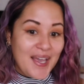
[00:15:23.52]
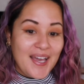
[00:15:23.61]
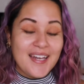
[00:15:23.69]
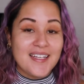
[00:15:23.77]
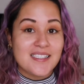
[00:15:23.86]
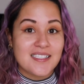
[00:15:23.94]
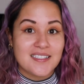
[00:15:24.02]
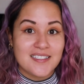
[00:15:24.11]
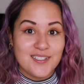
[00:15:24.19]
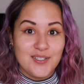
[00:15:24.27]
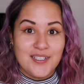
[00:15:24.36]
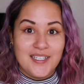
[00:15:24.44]
And it's
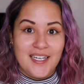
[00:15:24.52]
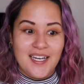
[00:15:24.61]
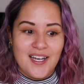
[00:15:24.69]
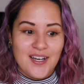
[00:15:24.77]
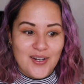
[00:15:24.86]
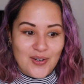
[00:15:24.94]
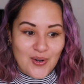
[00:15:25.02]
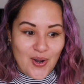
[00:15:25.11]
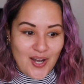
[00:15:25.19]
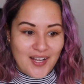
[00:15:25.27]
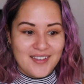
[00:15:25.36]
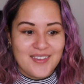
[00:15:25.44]
clearly
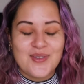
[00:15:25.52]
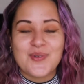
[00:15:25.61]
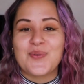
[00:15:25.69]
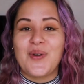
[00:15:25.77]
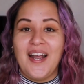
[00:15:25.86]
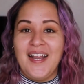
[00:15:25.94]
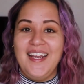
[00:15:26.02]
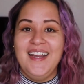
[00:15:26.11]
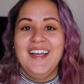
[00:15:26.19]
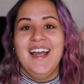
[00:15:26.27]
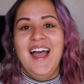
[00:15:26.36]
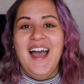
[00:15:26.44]
not the right
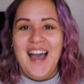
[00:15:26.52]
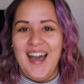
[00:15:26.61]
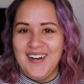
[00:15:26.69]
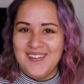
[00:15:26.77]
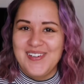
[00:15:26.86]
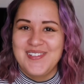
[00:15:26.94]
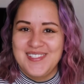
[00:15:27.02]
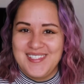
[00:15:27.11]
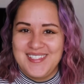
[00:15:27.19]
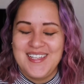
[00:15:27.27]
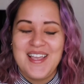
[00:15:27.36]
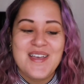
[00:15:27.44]

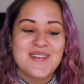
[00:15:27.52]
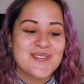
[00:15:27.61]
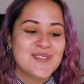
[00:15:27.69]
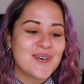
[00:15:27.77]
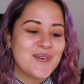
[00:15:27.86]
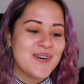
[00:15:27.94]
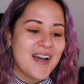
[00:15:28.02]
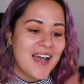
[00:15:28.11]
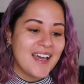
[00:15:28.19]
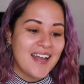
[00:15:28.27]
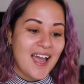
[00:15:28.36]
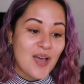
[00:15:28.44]
house. So what
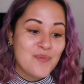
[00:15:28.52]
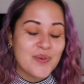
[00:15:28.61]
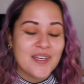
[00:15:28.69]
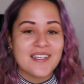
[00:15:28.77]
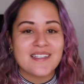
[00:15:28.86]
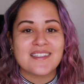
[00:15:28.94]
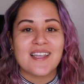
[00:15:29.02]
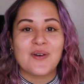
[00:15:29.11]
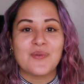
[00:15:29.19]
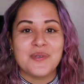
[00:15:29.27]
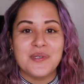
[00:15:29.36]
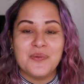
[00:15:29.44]
had happened is that
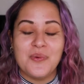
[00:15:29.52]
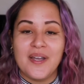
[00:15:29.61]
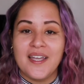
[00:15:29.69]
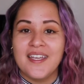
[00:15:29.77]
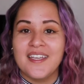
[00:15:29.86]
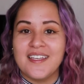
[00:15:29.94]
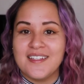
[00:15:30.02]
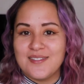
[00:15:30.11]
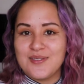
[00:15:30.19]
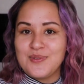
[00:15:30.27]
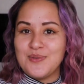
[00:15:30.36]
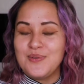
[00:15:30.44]
we went
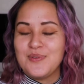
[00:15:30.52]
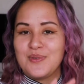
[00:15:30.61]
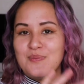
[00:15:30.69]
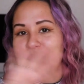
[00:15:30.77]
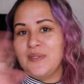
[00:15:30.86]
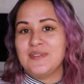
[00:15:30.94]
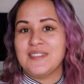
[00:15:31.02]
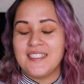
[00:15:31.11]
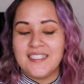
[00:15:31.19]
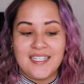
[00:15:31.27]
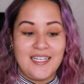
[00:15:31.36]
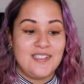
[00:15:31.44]
into the
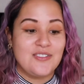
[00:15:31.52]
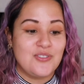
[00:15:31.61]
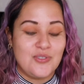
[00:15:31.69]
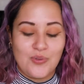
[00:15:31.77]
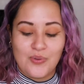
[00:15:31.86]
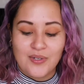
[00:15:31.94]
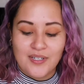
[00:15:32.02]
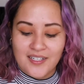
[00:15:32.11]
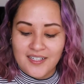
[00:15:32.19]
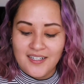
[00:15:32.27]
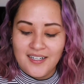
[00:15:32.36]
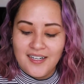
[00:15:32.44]
building next
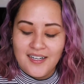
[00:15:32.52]
door